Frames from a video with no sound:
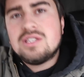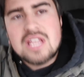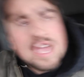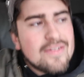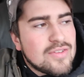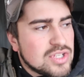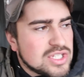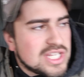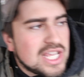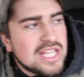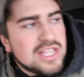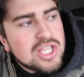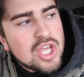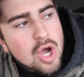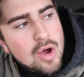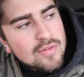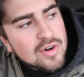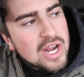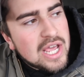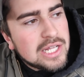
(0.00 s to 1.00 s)
Devin's getting
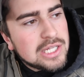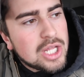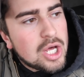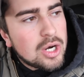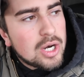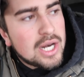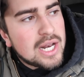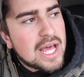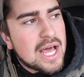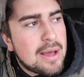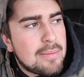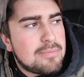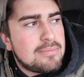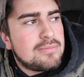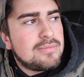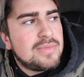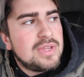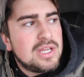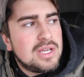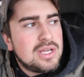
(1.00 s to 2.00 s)
the overhead loaded up.
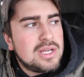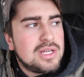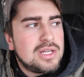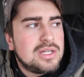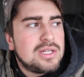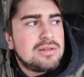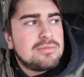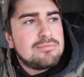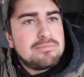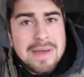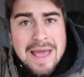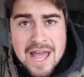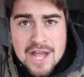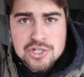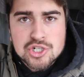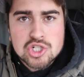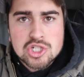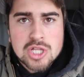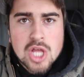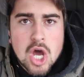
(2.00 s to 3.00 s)

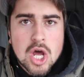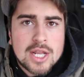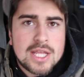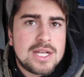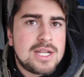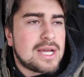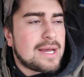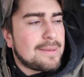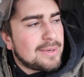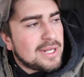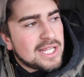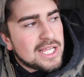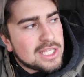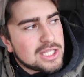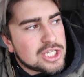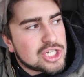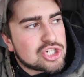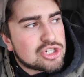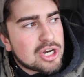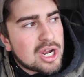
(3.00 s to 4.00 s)
Badger's loaded. I'm gonna
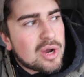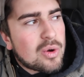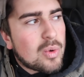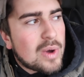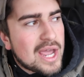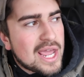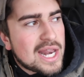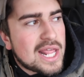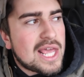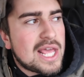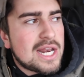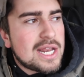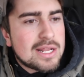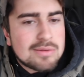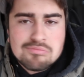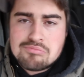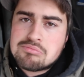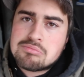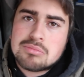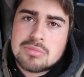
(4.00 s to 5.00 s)
get this truck weighed in
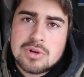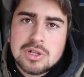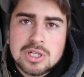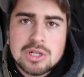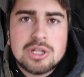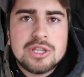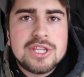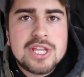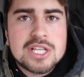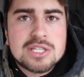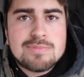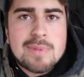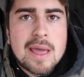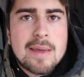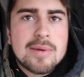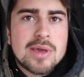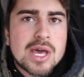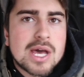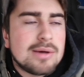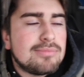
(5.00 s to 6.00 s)
and load this
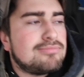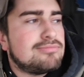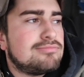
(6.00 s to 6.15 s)
baby up.